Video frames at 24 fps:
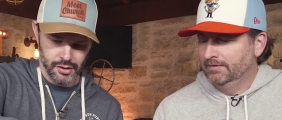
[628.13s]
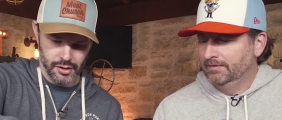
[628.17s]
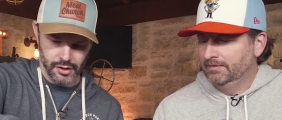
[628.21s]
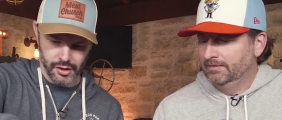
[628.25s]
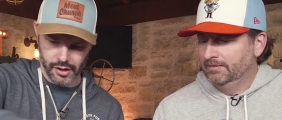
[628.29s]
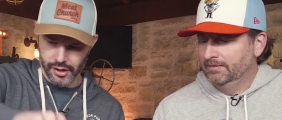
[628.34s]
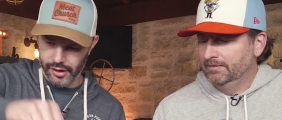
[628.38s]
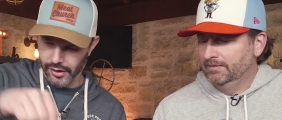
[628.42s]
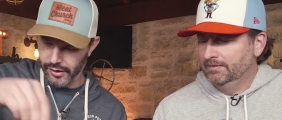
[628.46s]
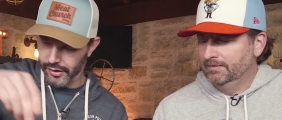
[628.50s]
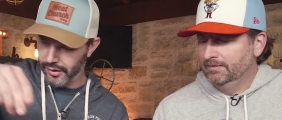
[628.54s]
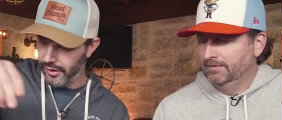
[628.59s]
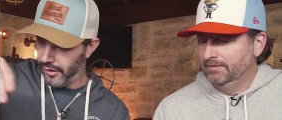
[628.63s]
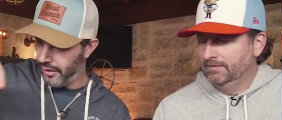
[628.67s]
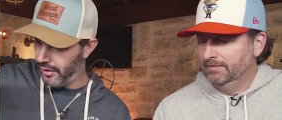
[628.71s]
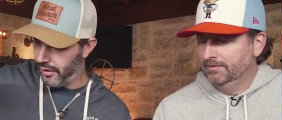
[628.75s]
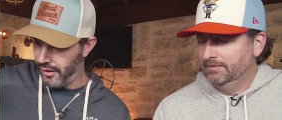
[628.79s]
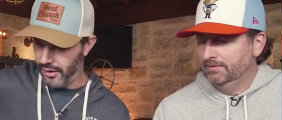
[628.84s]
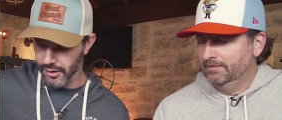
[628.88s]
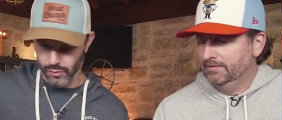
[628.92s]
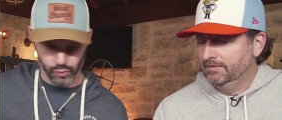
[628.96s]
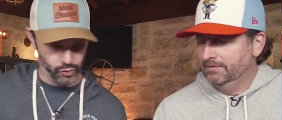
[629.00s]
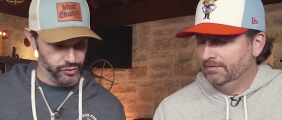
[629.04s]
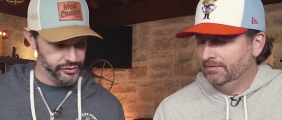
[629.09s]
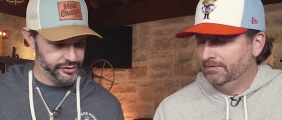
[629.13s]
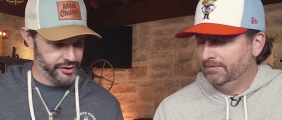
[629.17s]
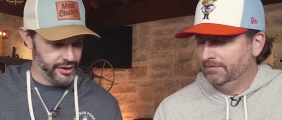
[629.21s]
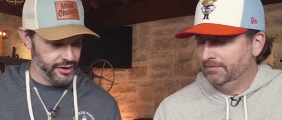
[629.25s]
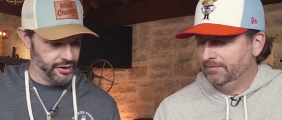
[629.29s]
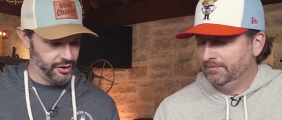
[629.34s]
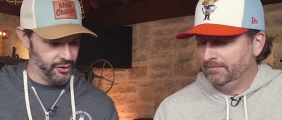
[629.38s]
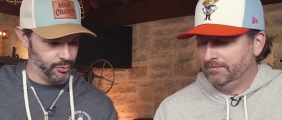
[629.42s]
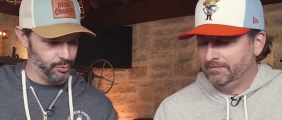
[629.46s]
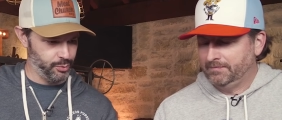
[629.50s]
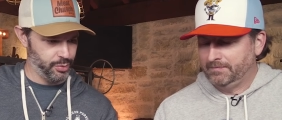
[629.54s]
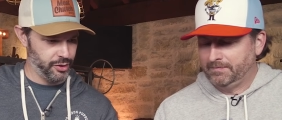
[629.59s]
Speaker 1: All right, and then we'll
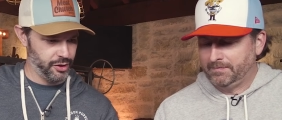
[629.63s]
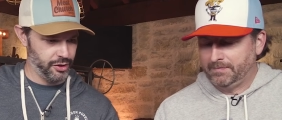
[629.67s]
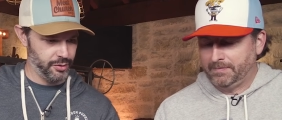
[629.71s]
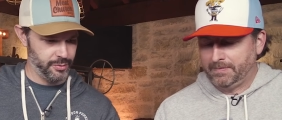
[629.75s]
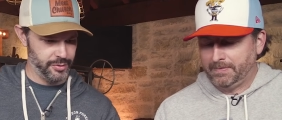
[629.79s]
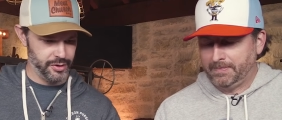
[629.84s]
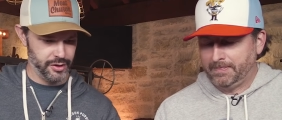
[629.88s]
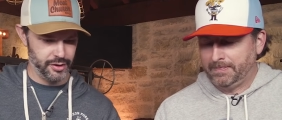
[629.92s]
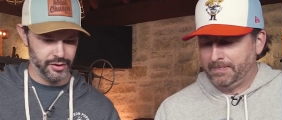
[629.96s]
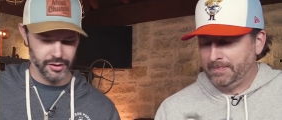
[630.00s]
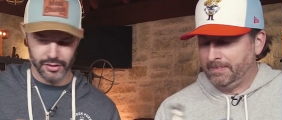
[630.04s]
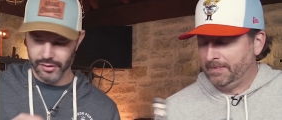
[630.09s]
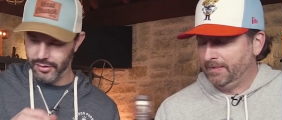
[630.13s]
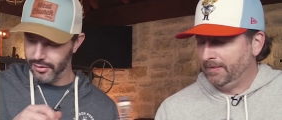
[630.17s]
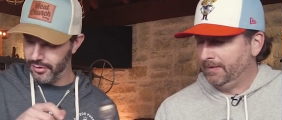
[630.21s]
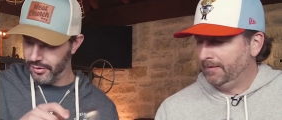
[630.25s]
take our bourbon.